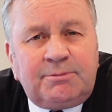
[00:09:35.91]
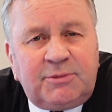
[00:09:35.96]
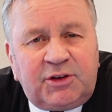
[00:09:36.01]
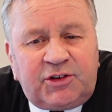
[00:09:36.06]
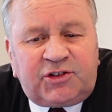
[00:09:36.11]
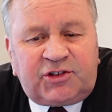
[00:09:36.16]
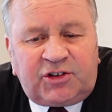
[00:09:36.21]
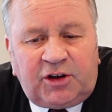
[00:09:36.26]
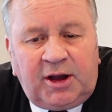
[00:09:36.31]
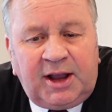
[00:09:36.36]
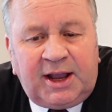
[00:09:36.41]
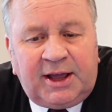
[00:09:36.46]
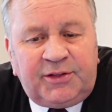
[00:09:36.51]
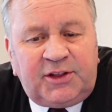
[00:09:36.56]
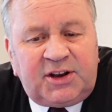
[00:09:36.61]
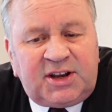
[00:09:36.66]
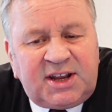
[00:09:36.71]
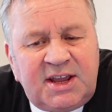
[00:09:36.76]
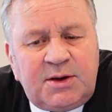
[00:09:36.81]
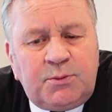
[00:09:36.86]
Messiah
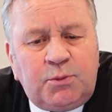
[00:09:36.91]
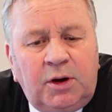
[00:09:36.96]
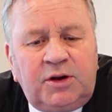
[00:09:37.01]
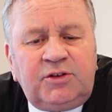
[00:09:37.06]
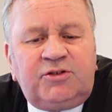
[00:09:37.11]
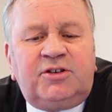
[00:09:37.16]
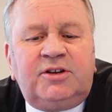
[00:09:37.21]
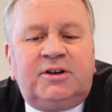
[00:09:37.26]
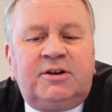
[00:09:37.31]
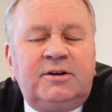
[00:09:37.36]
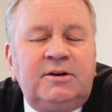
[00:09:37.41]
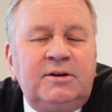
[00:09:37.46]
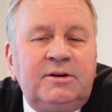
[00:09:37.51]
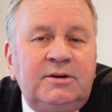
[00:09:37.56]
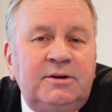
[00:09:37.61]
that he wanted,